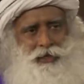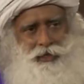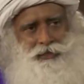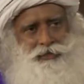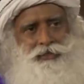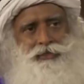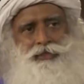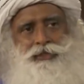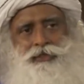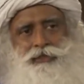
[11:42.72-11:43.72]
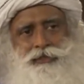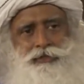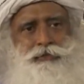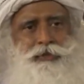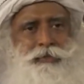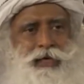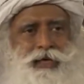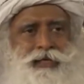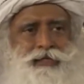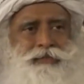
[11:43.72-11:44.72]
Essentially, this human
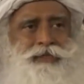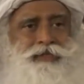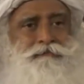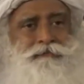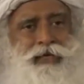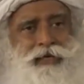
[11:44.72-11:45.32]
mechanism is a very